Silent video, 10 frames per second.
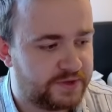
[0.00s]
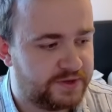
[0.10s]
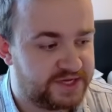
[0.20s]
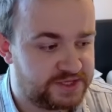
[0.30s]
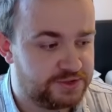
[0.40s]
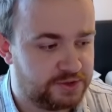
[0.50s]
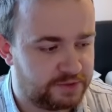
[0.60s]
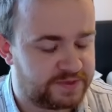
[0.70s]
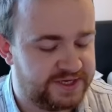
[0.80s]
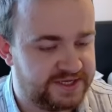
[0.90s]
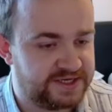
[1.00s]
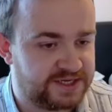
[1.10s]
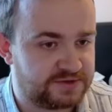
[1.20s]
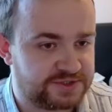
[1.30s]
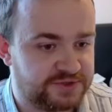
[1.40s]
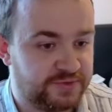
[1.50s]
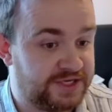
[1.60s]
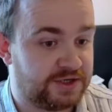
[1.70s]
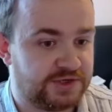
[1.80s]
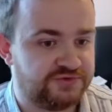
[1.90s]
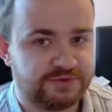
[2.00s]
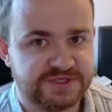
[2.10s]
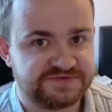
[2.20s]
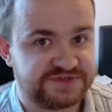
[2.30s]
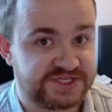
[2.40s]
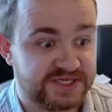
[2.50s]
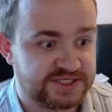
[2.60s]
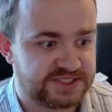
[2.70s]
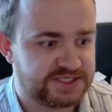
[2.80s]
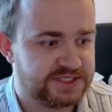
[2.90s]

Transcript: They can not play the NL so that we can't drop this for 6.